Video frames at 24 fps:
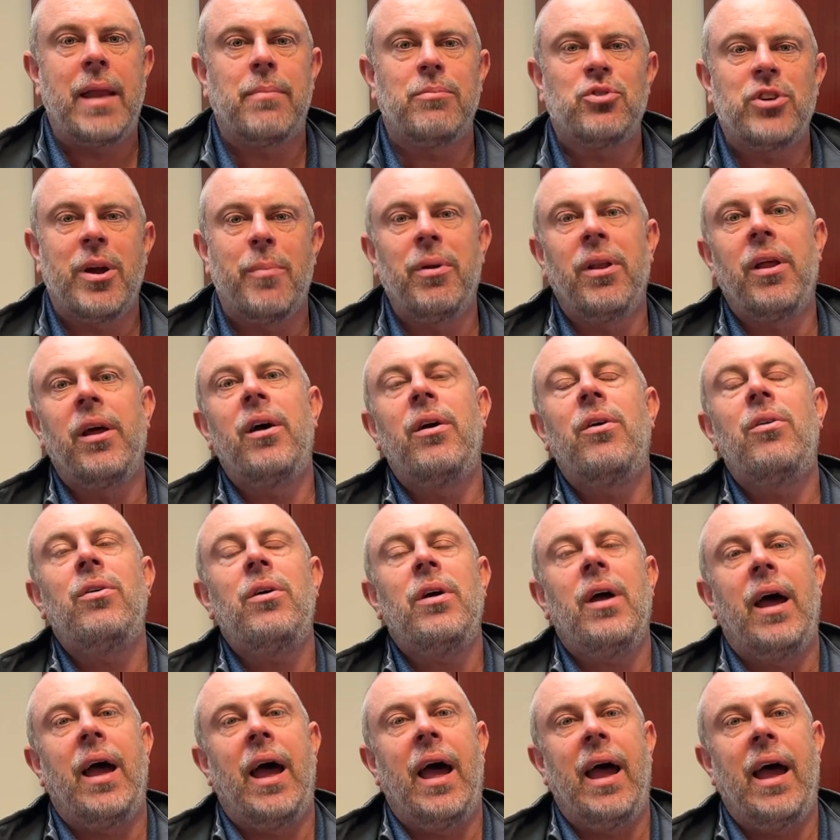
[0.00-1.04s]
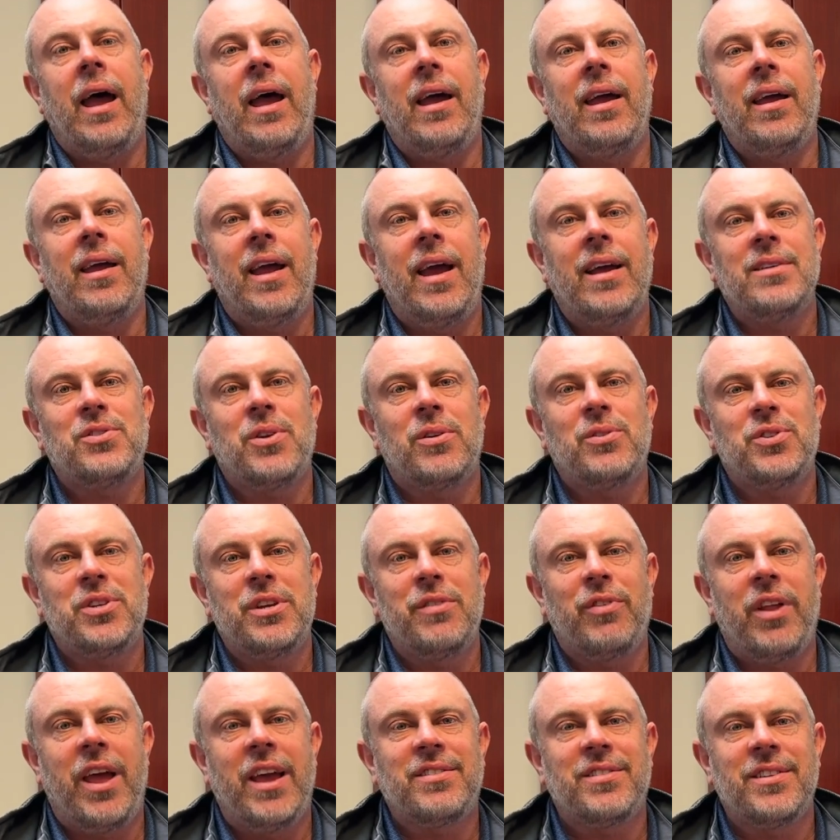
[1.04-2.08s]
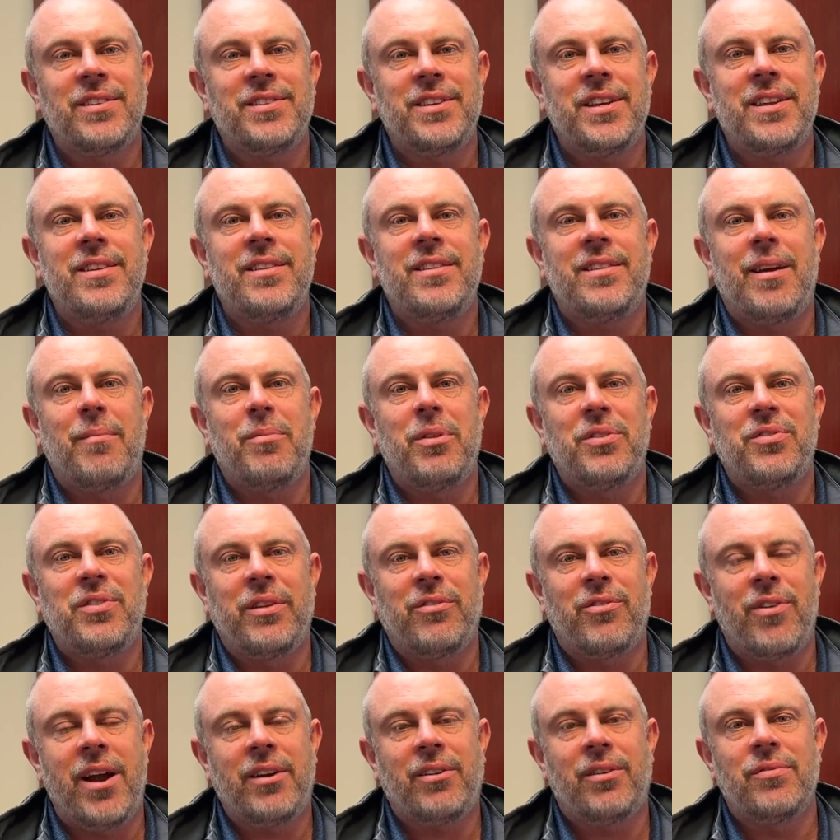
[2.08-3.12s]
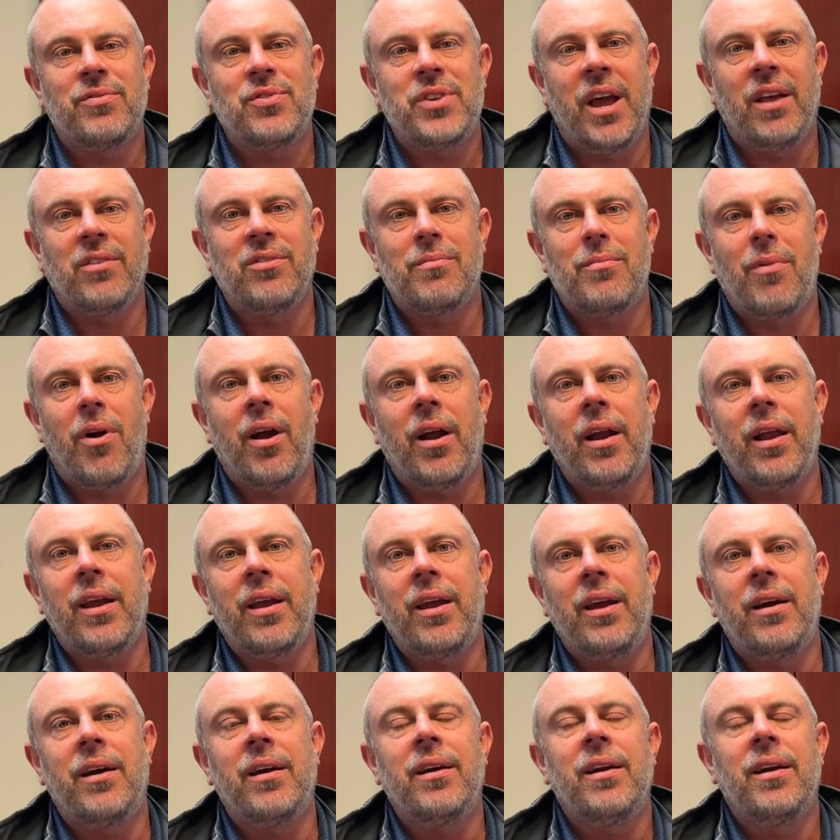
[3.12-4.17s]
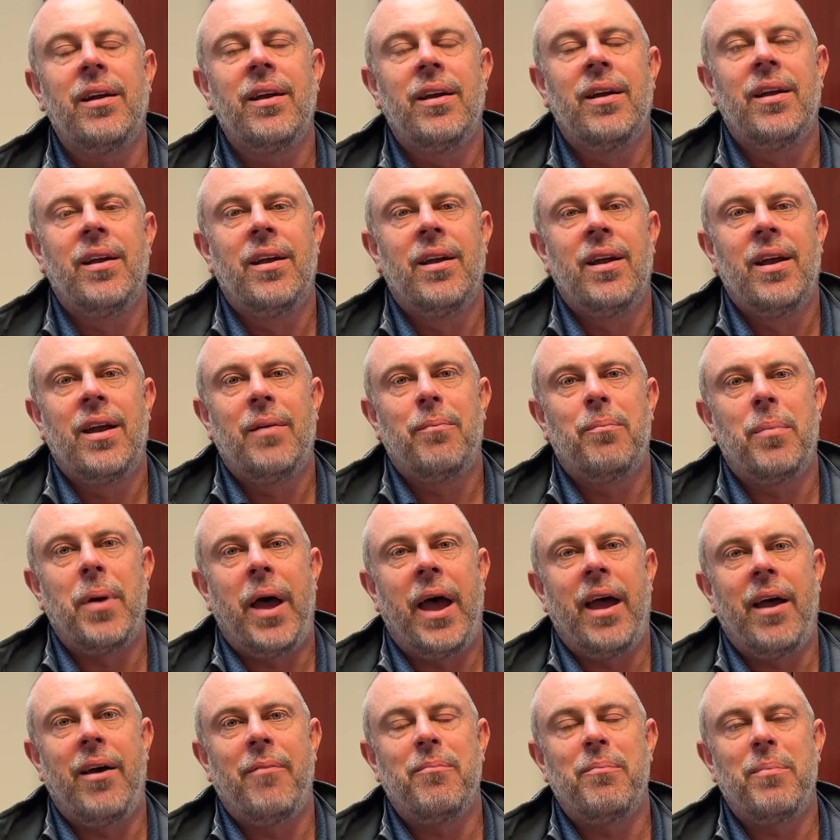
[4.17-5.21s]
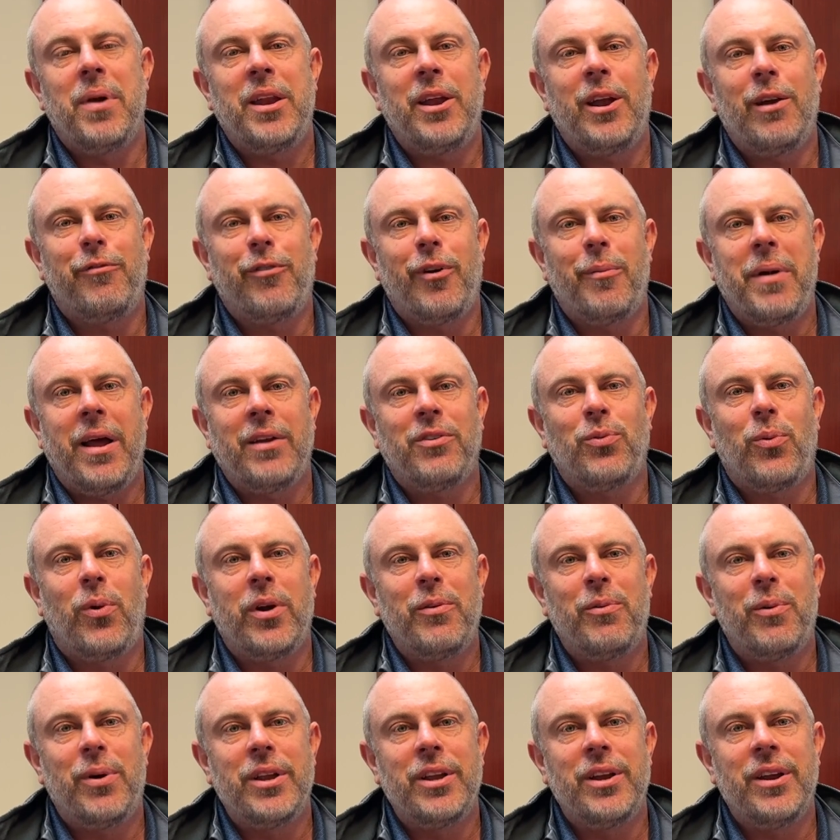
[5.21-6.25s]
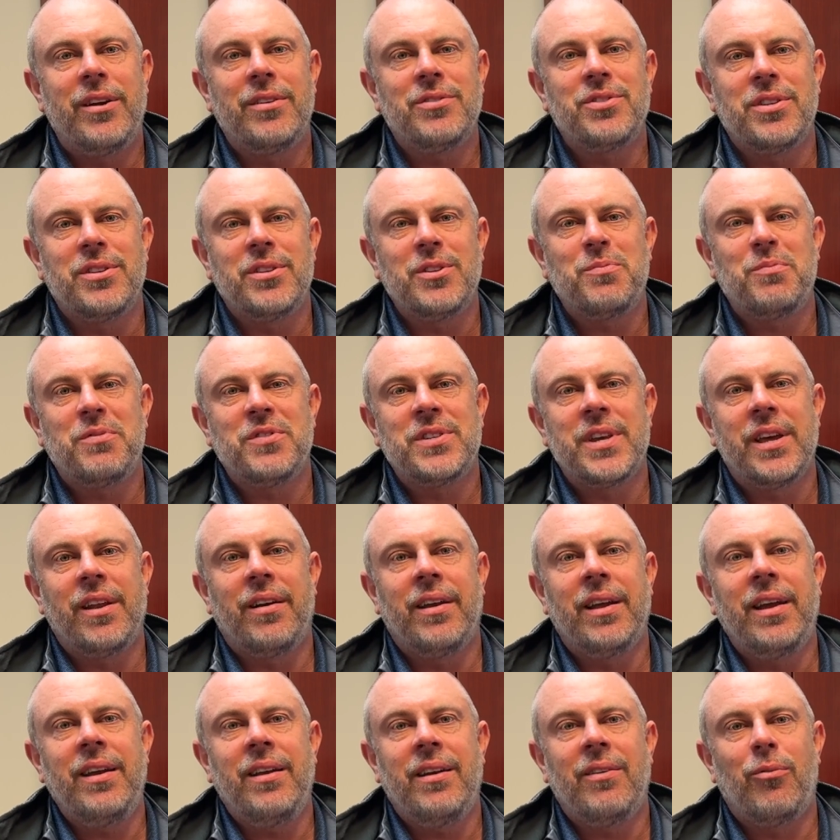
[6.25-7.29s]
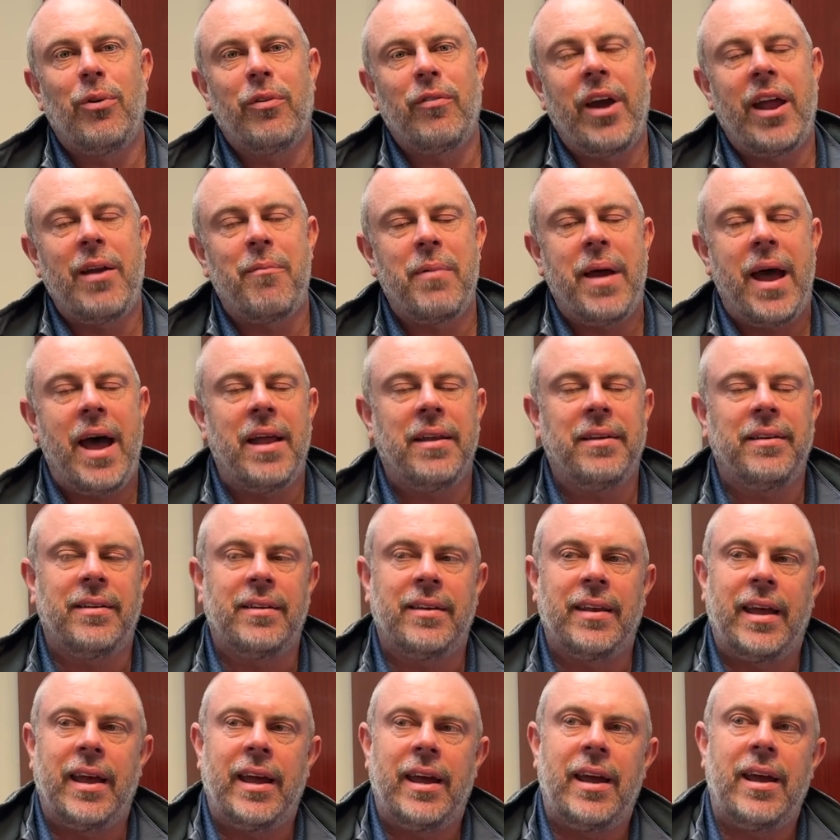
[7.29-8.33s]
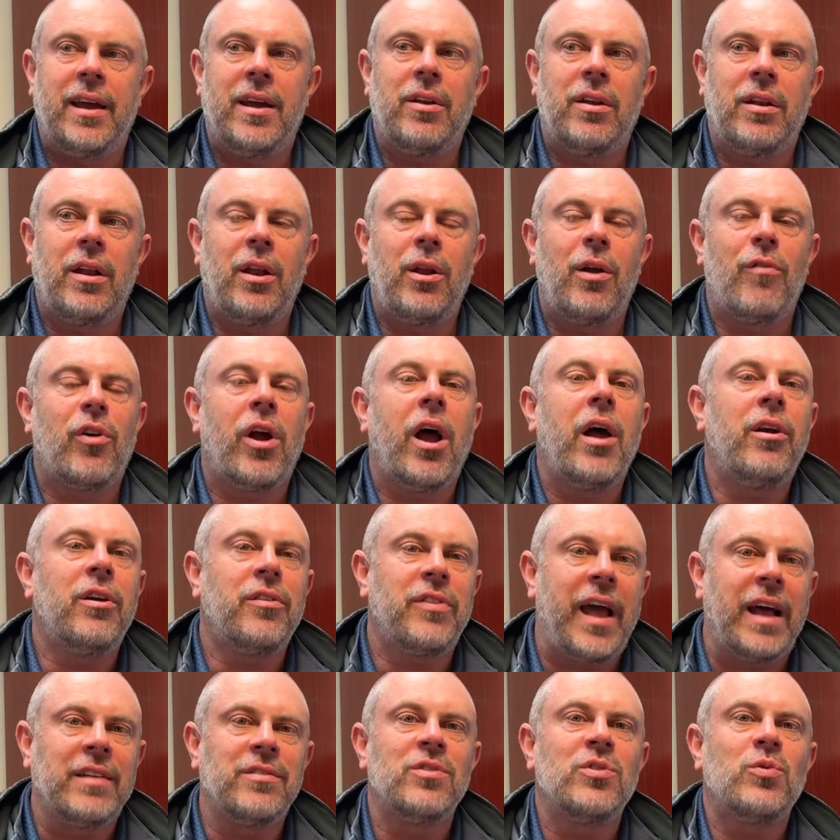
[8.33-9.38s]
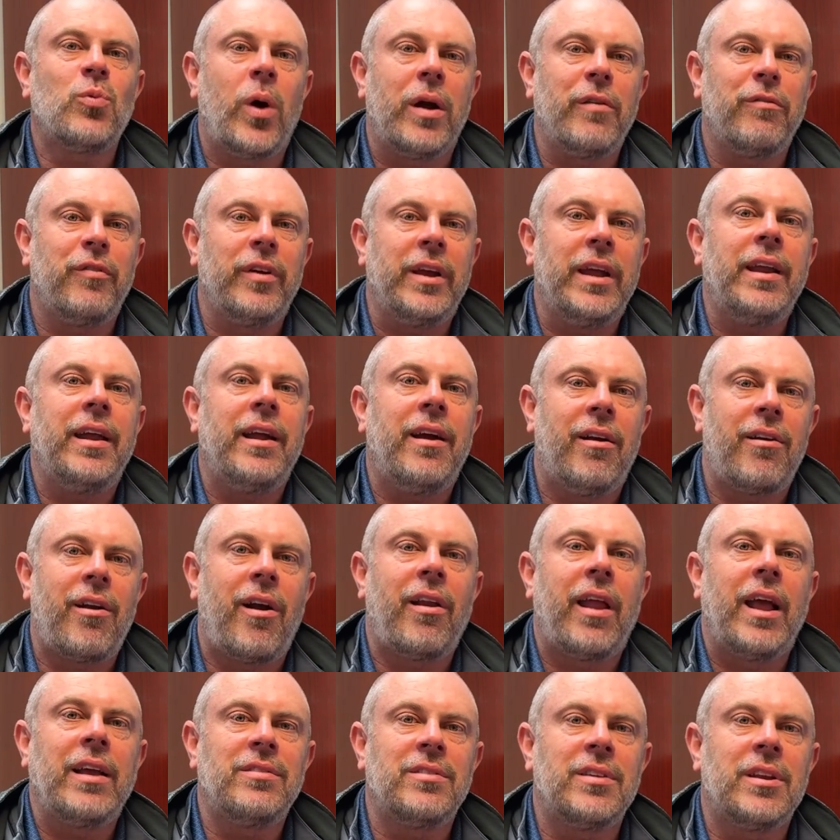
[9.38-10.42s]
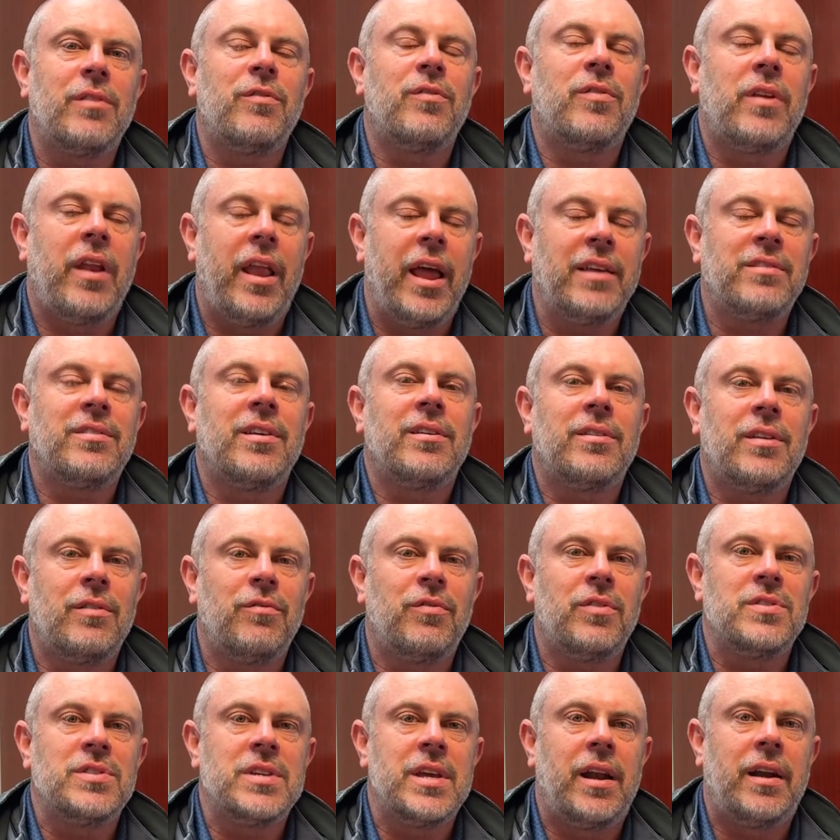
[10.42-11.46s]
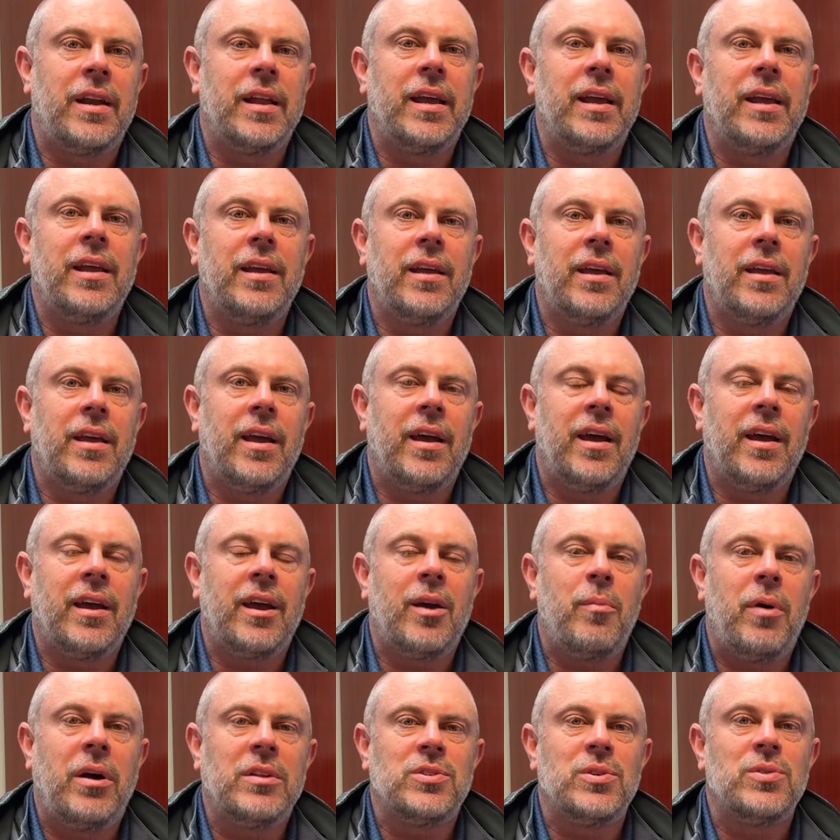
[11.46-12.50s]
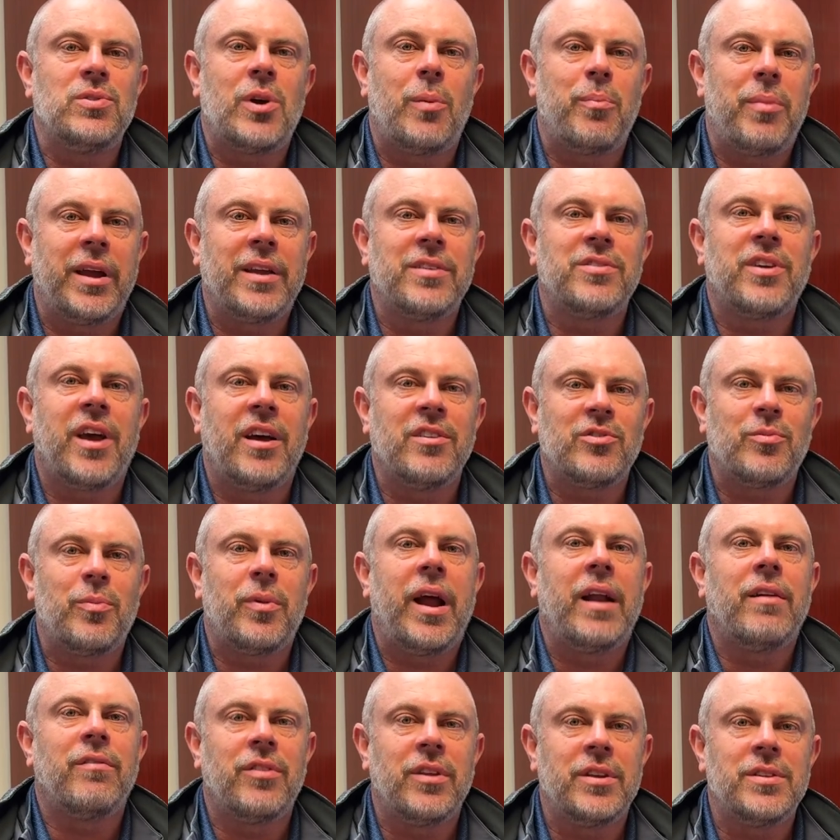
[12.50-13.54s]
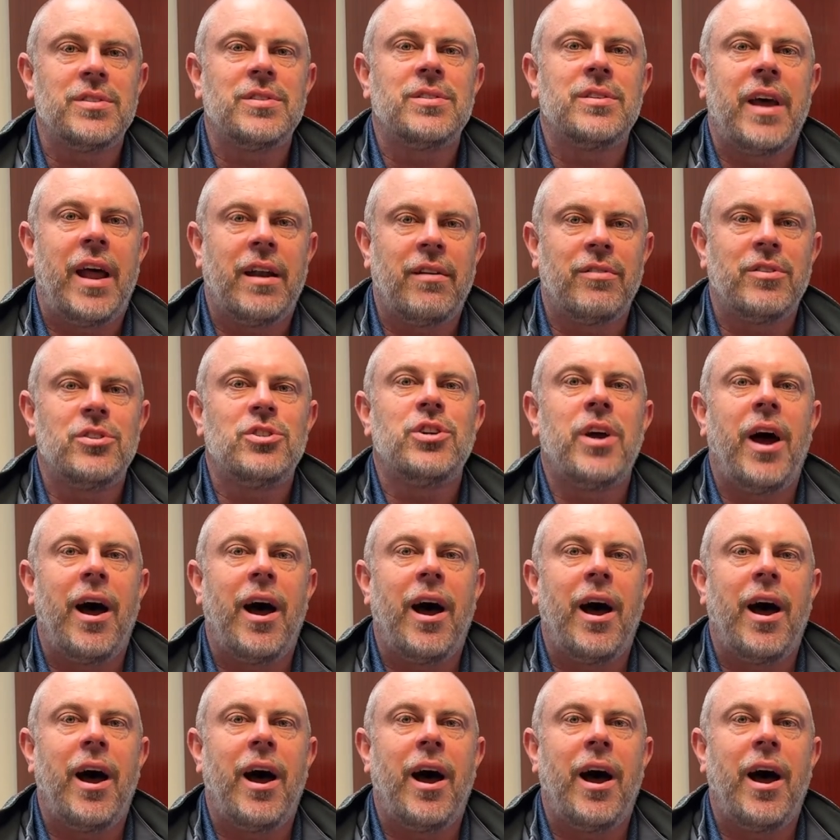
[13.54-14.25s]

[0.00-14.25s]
Trebolo, SRC of Lexington. I'm the Director of Sales and Marketing here. Been here for about 21 years in this facility. We've got about a little over 100,000 square feet here in our Lexington facility. Komatsu is our biggest customer out of this shop.